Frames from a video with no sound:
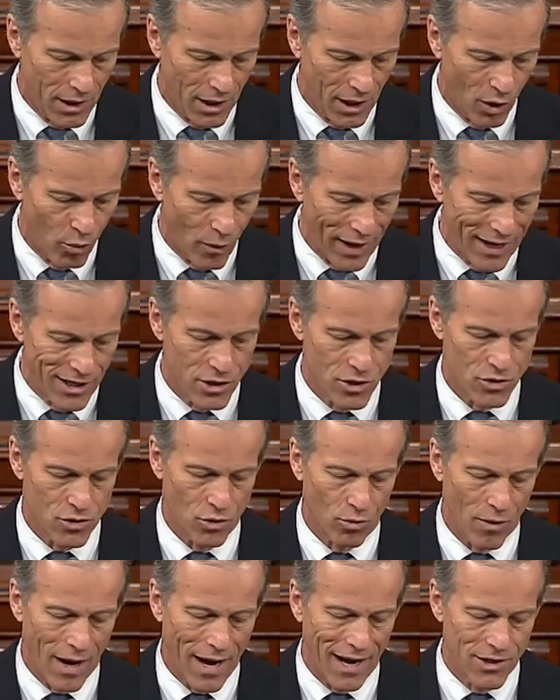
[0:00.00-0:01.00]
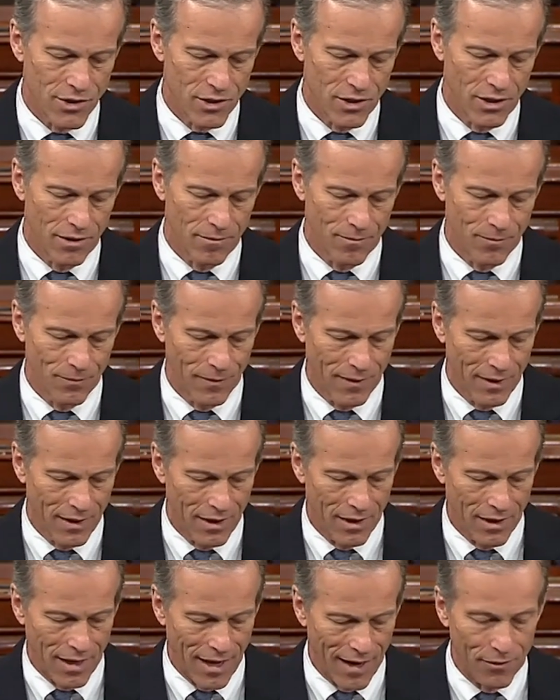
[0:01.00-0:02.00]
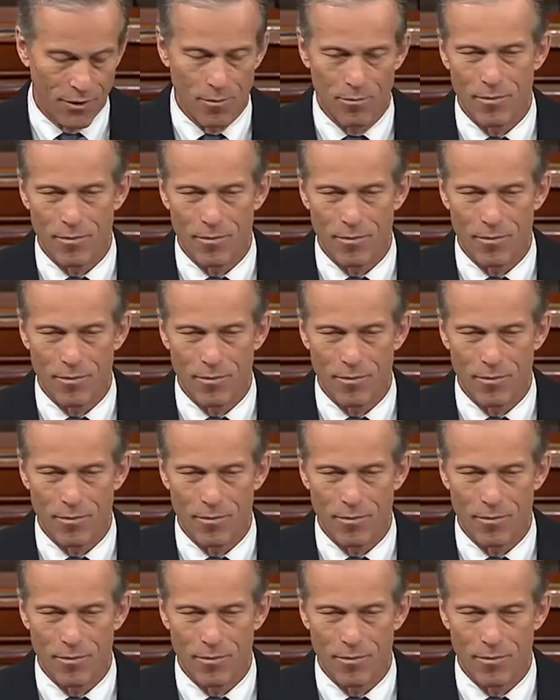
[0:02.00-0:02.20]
and wages are rising at the